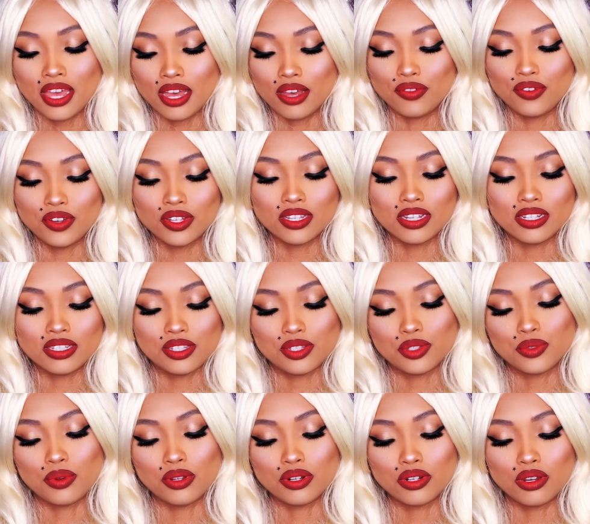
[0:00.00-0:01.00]
I think that
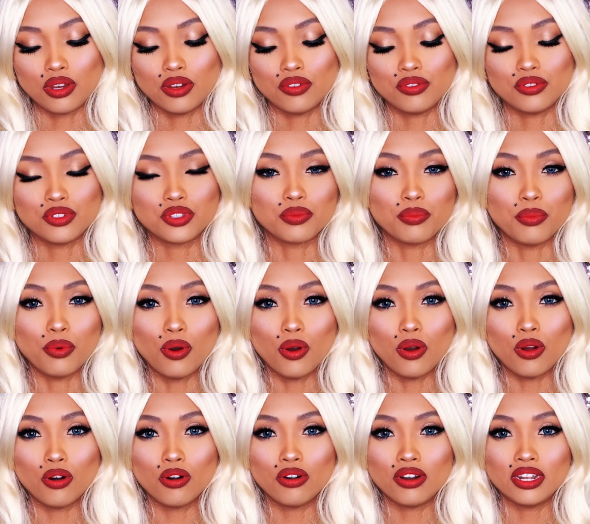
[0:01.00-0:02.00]
this one covers
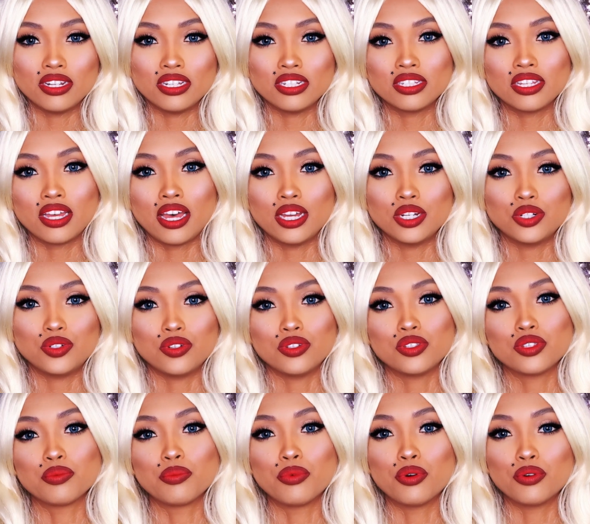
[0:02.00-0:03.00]
more and it
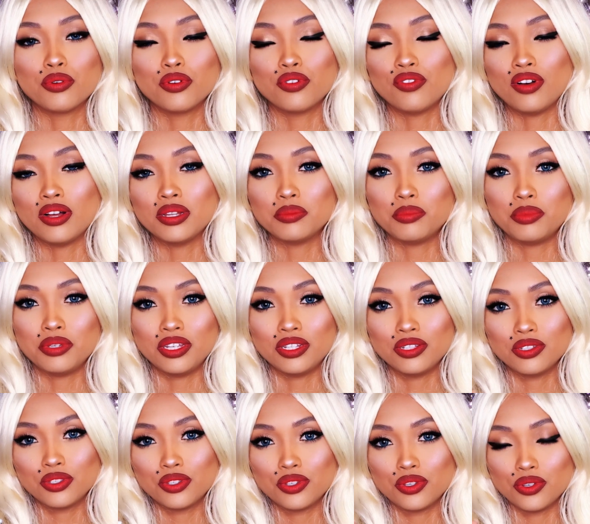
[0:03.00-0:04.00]
hydrates more without
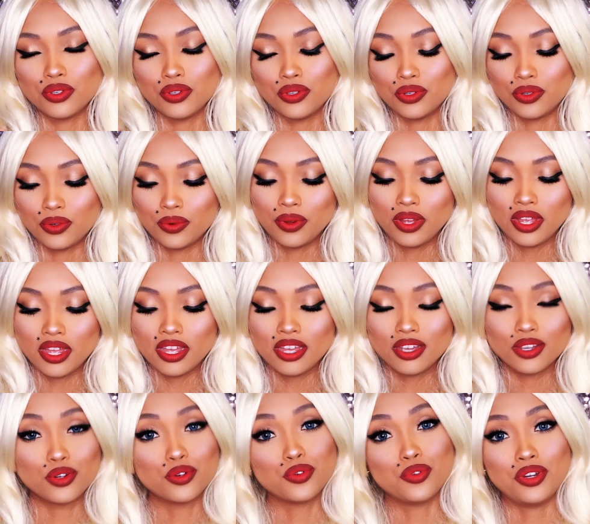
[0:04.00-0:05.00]
being too
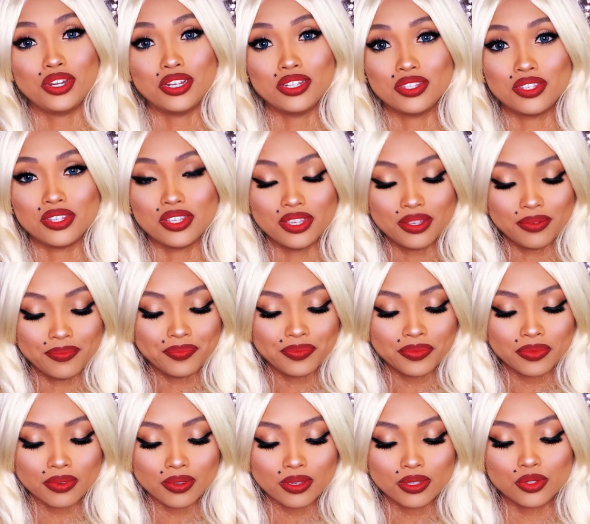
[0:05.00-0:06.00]
greasy.
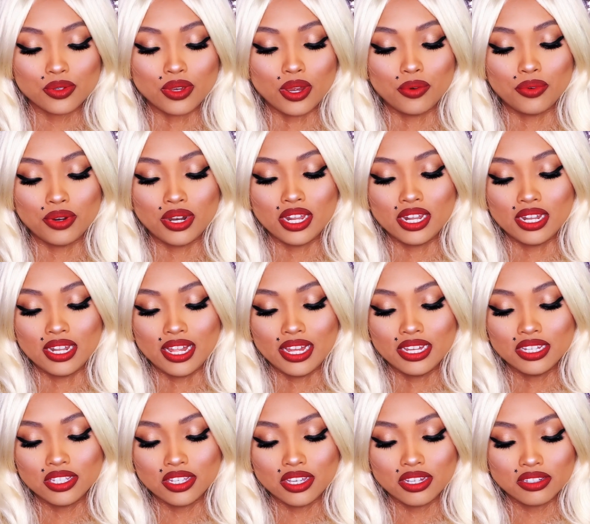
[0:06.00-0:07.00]
So I really
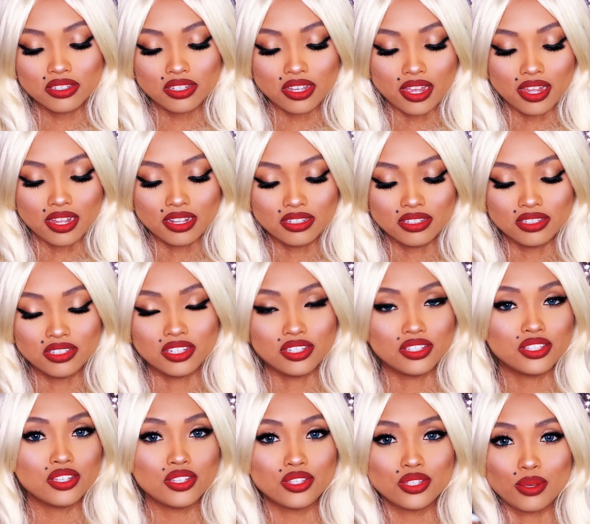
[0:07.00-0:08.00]
like it, and
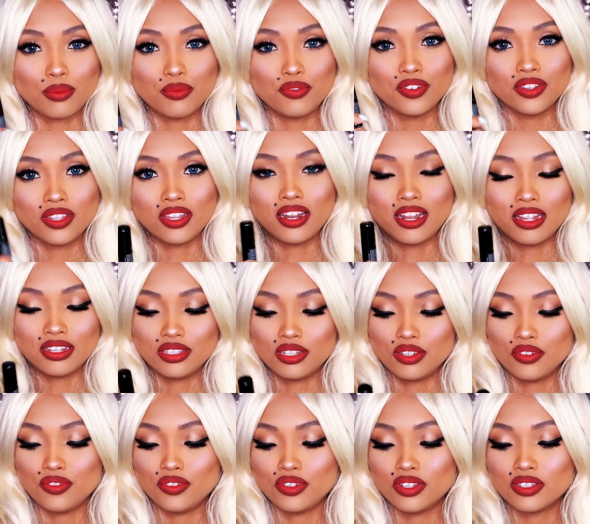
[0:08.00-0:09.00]
this is something that I
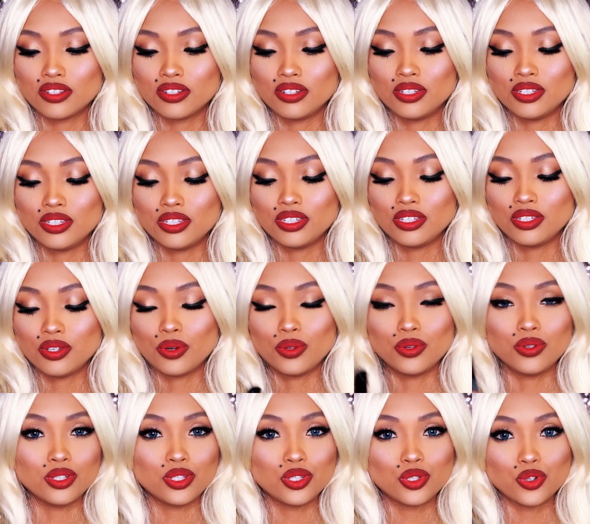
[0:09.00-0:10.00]
definitely
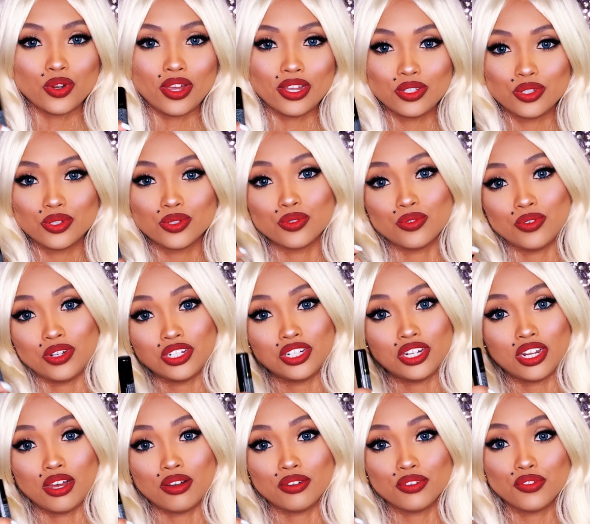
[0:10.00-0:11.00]
always try to
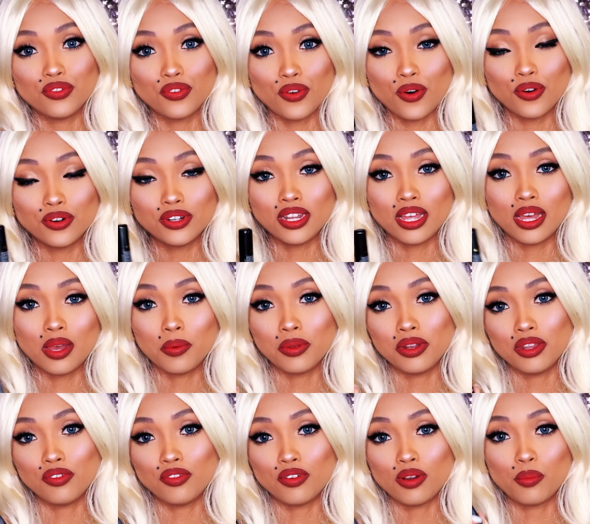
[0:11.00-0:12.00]
reach out for now
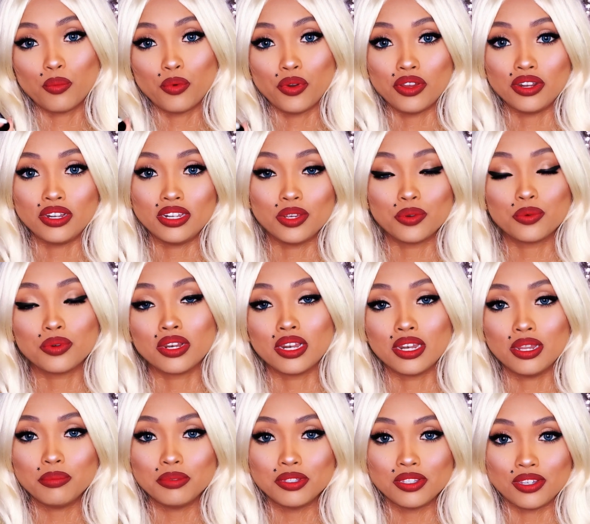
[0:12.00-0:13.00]
whenever I'm wearing liquid
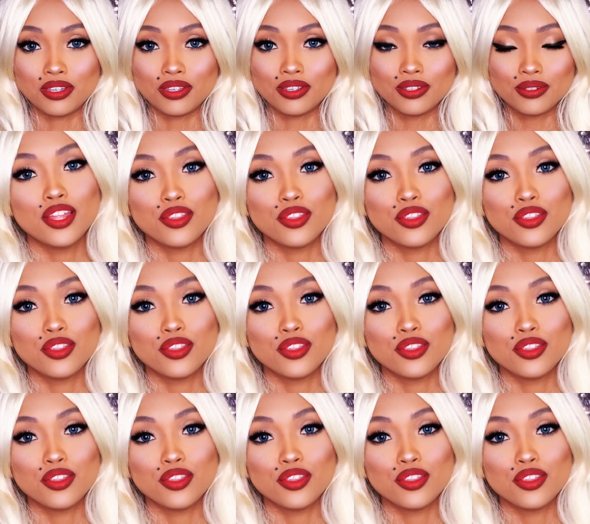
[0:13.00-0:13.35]
lipstick.